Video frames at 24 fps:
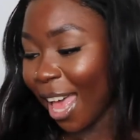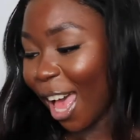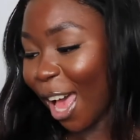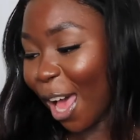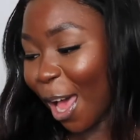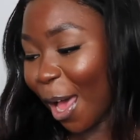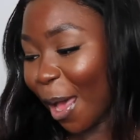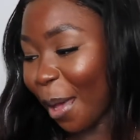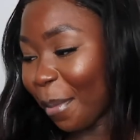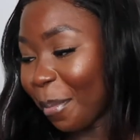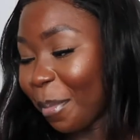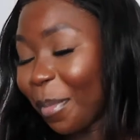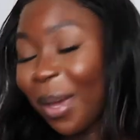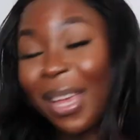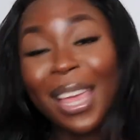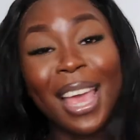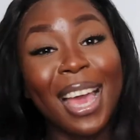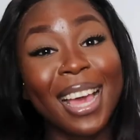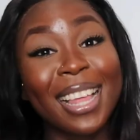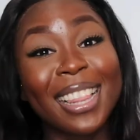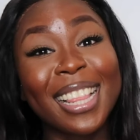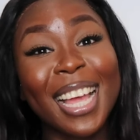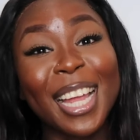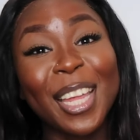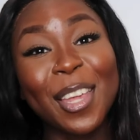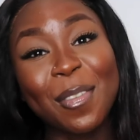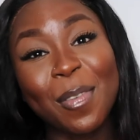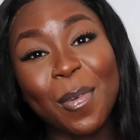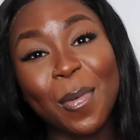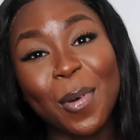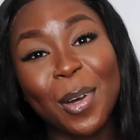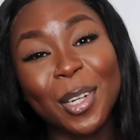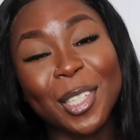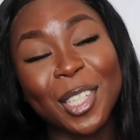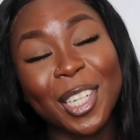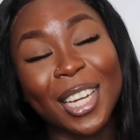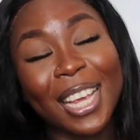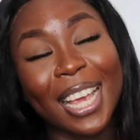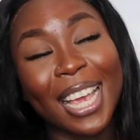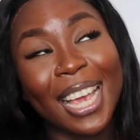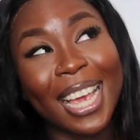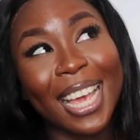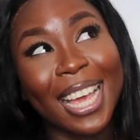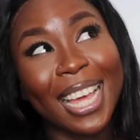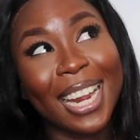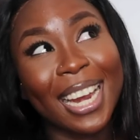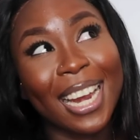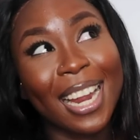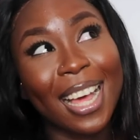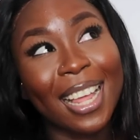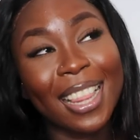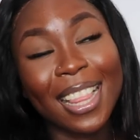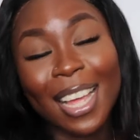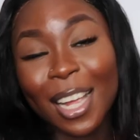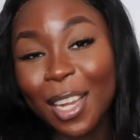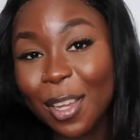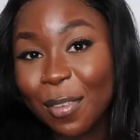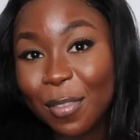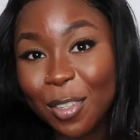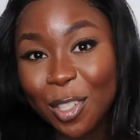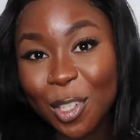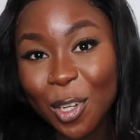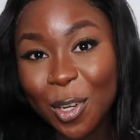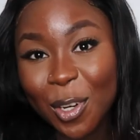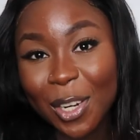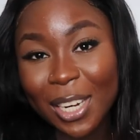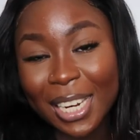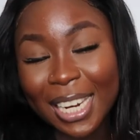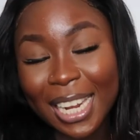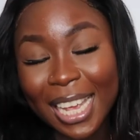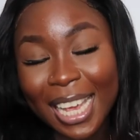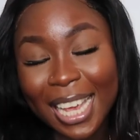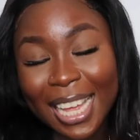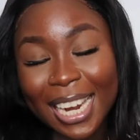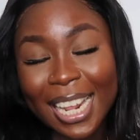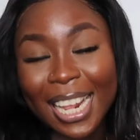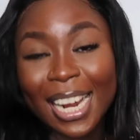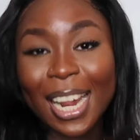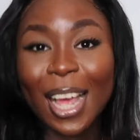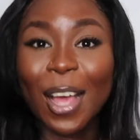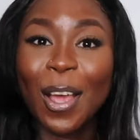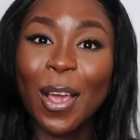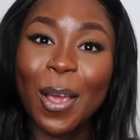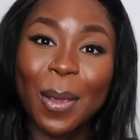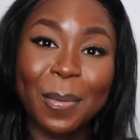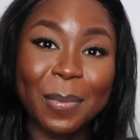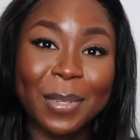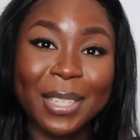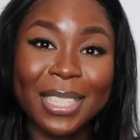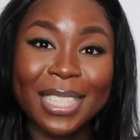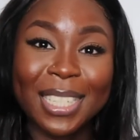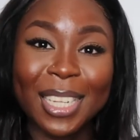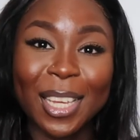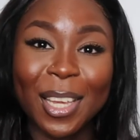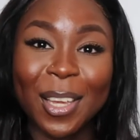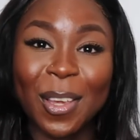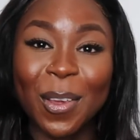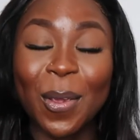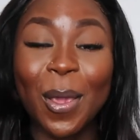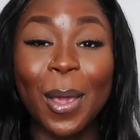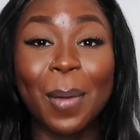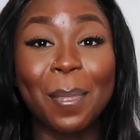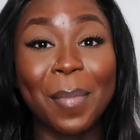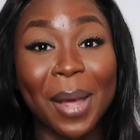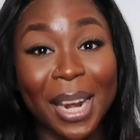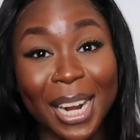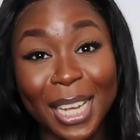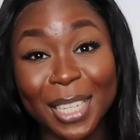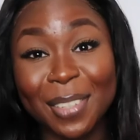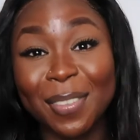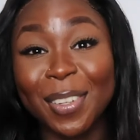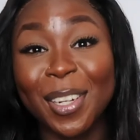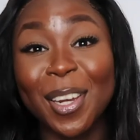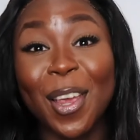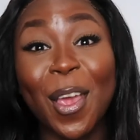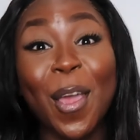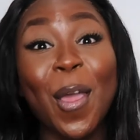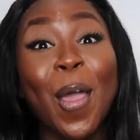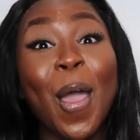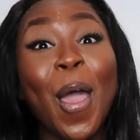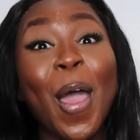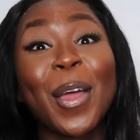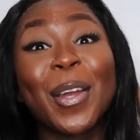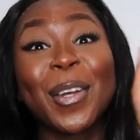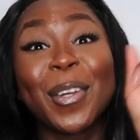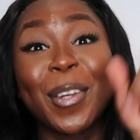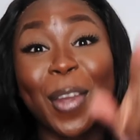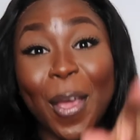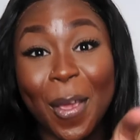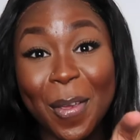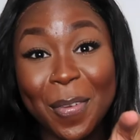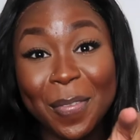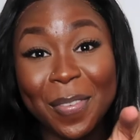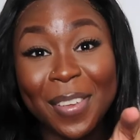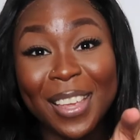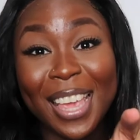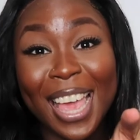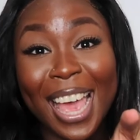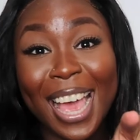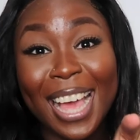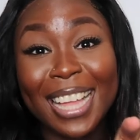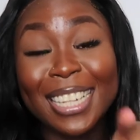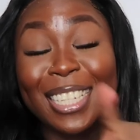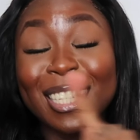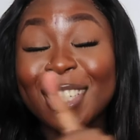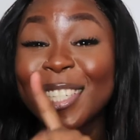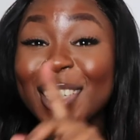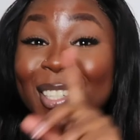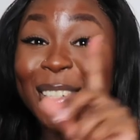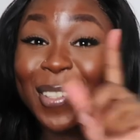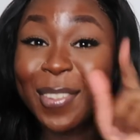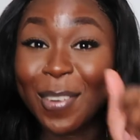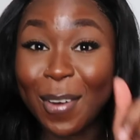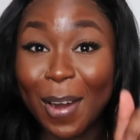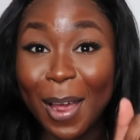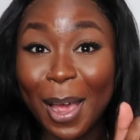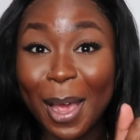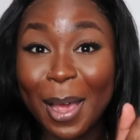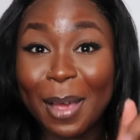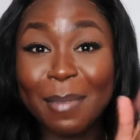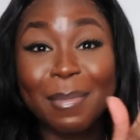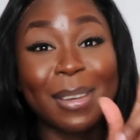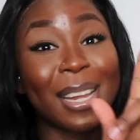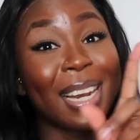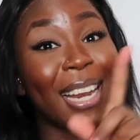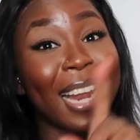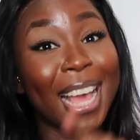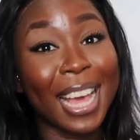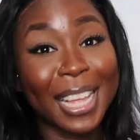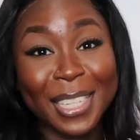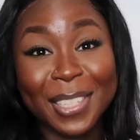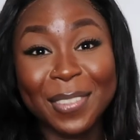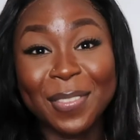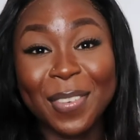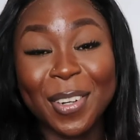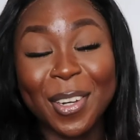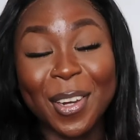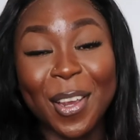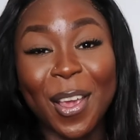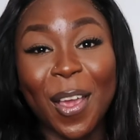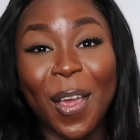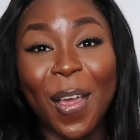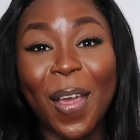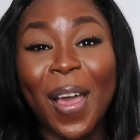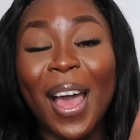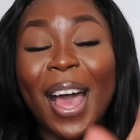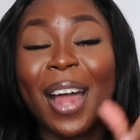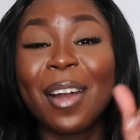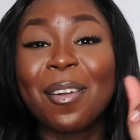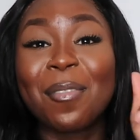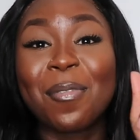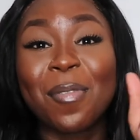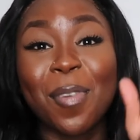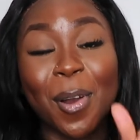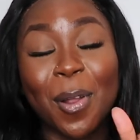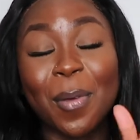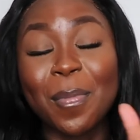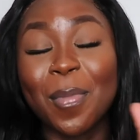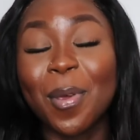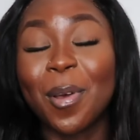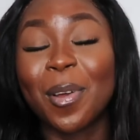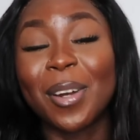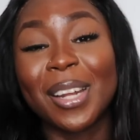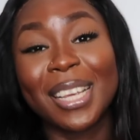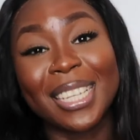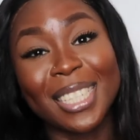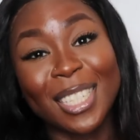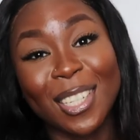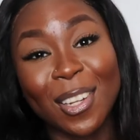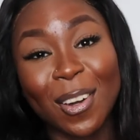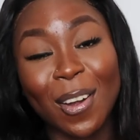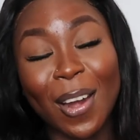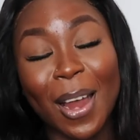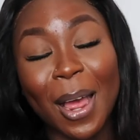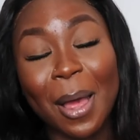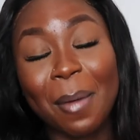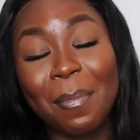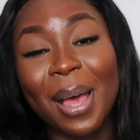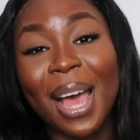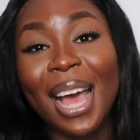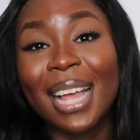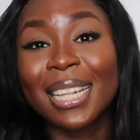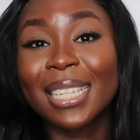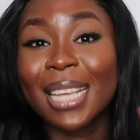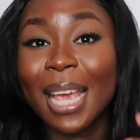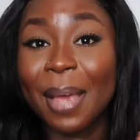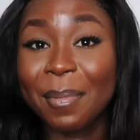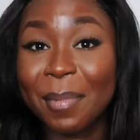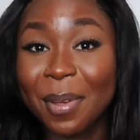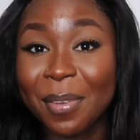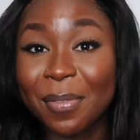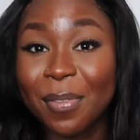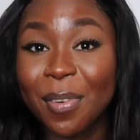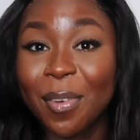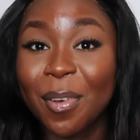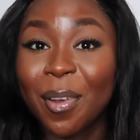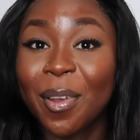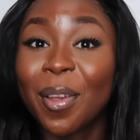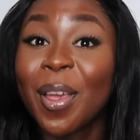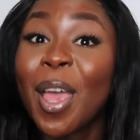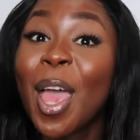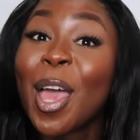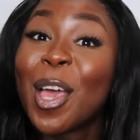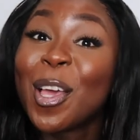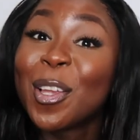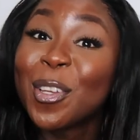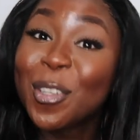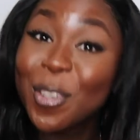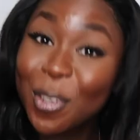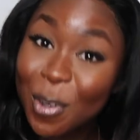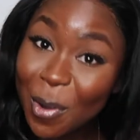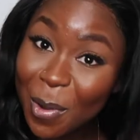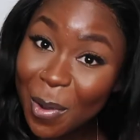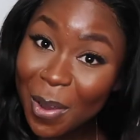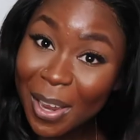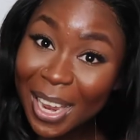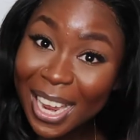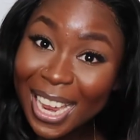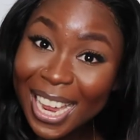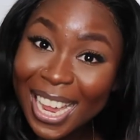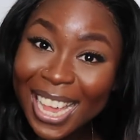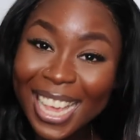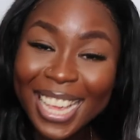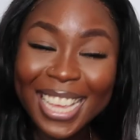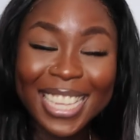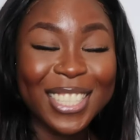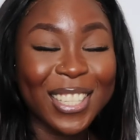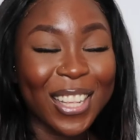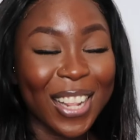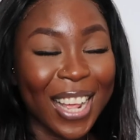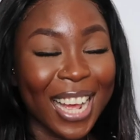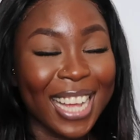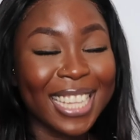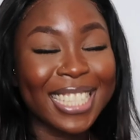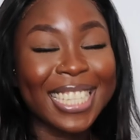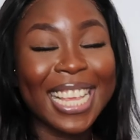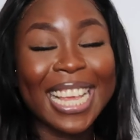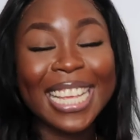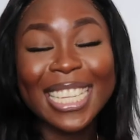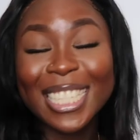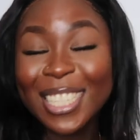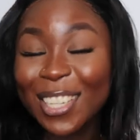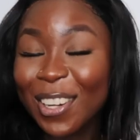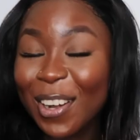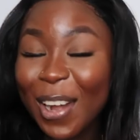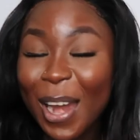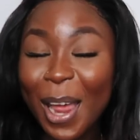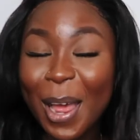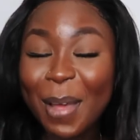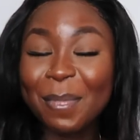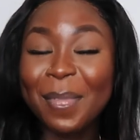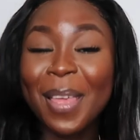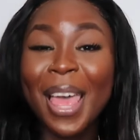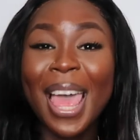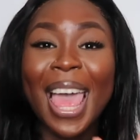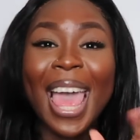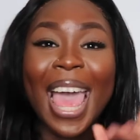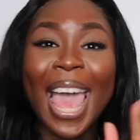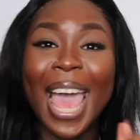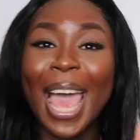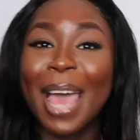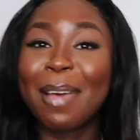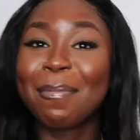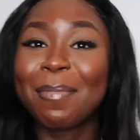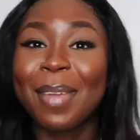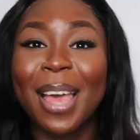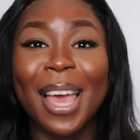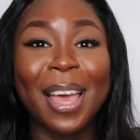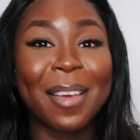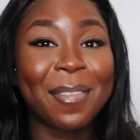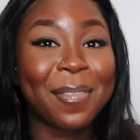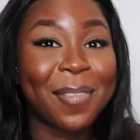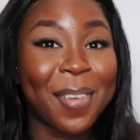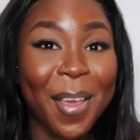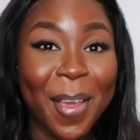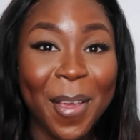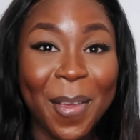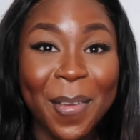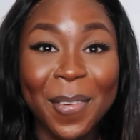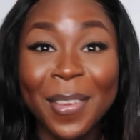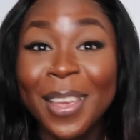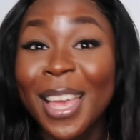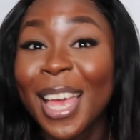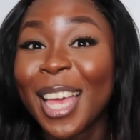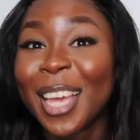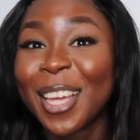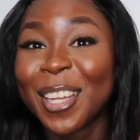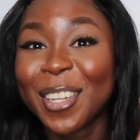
But yeah, thank you for watching, thank you for tuning in, and I hope to see you in my next video. Don't forget to subscribe, like this video, and follow me on Instagram at MFOJoy. So that's Instagram, MFOJoy.